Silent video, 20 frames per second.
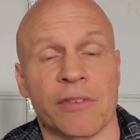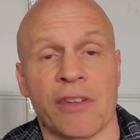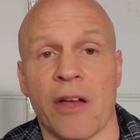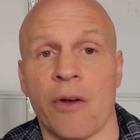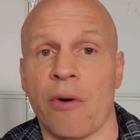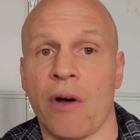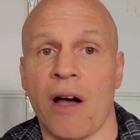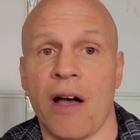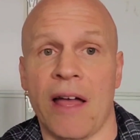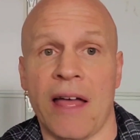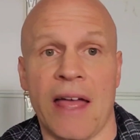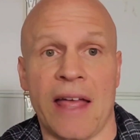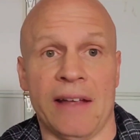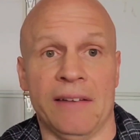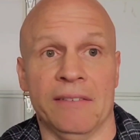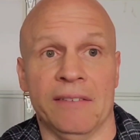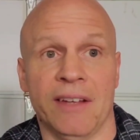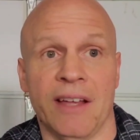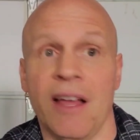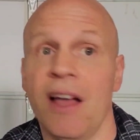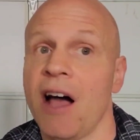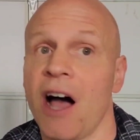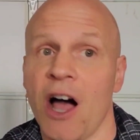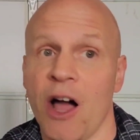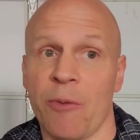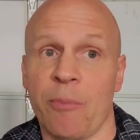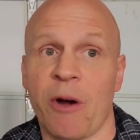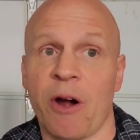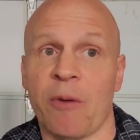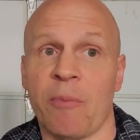So uh, hey,
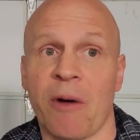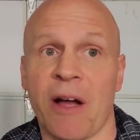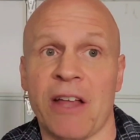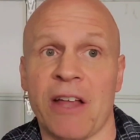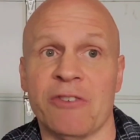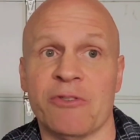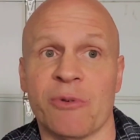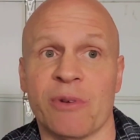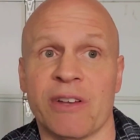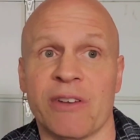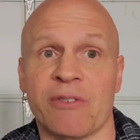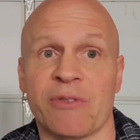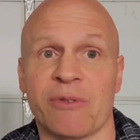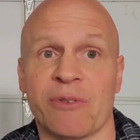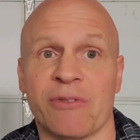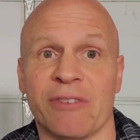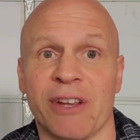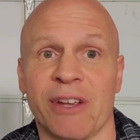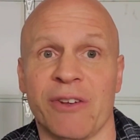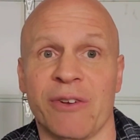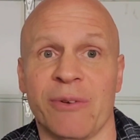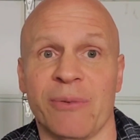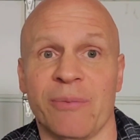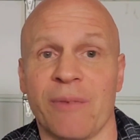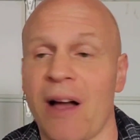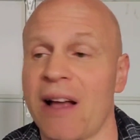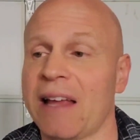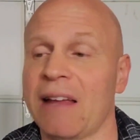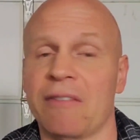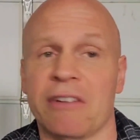I hope everybody enjoyed this
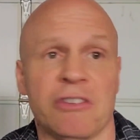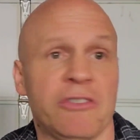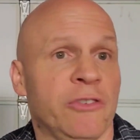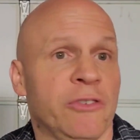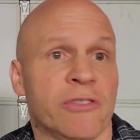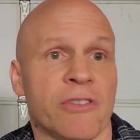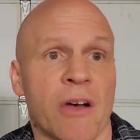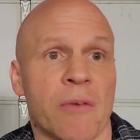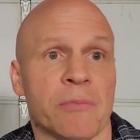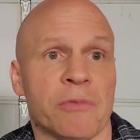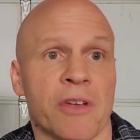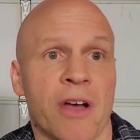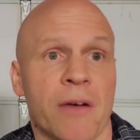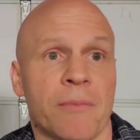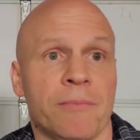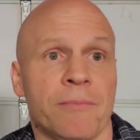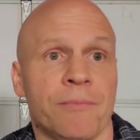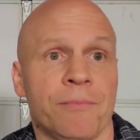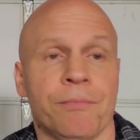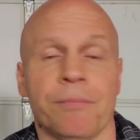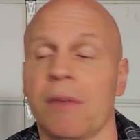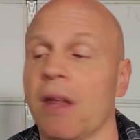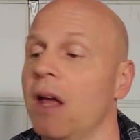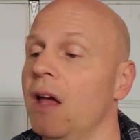review. I give it two thumbs up.